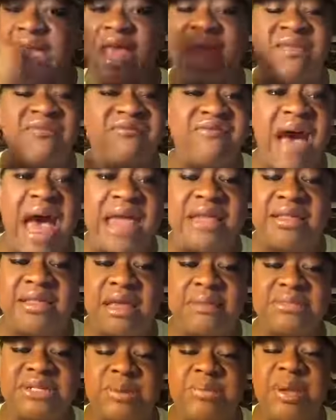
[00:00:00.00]
Invite
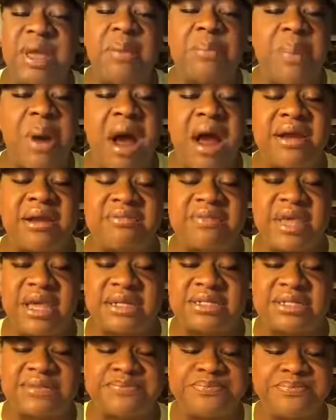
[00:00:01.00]
them to be a part of
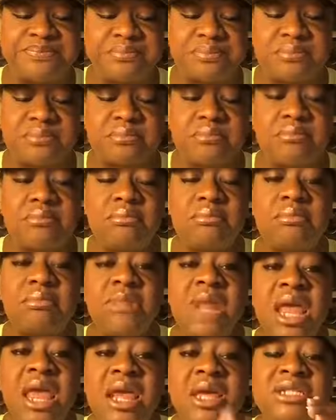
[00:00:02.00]
this.
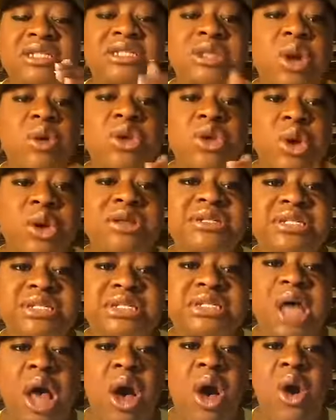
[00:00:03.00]
So your
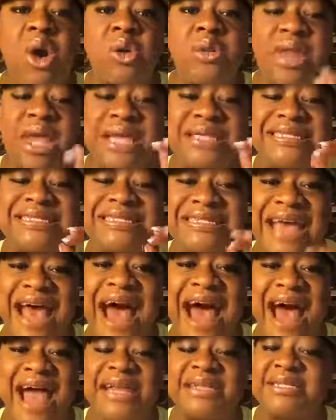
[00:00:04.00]
soul is
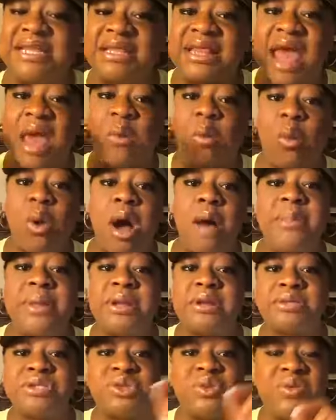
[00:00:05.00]
tied to that
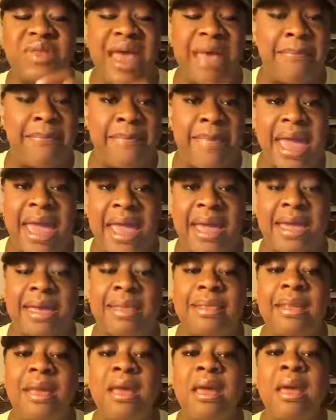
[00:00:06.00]
woman or to that
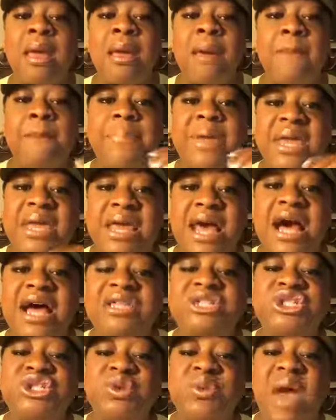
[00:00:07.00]
man
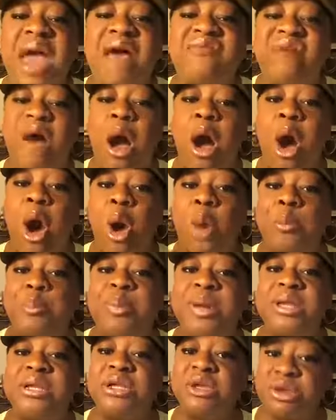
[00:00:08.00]
because you have
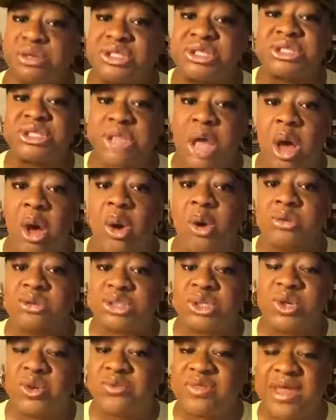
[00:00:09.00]
opened your soul
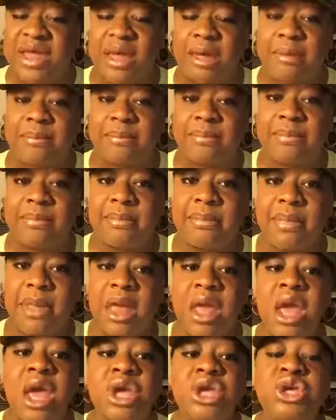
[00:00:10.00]
to them.
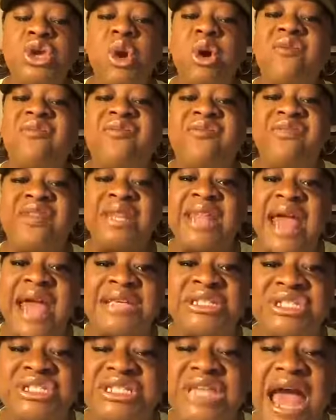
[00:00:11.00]
Your
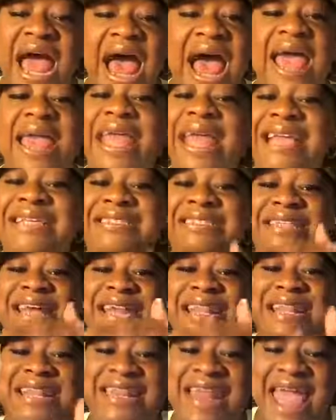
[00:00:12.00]
flesh tie is
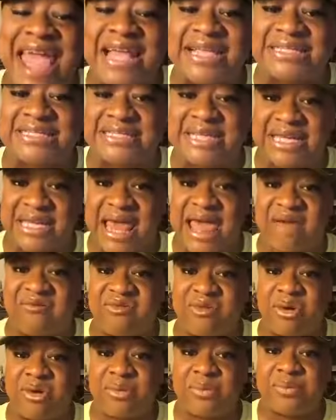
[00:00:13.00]
the next
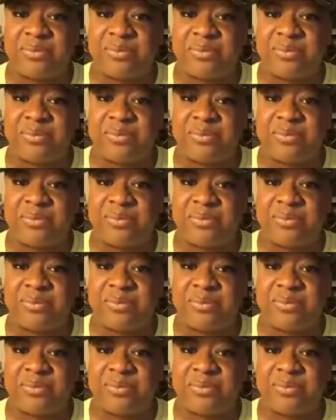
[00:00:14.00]
level.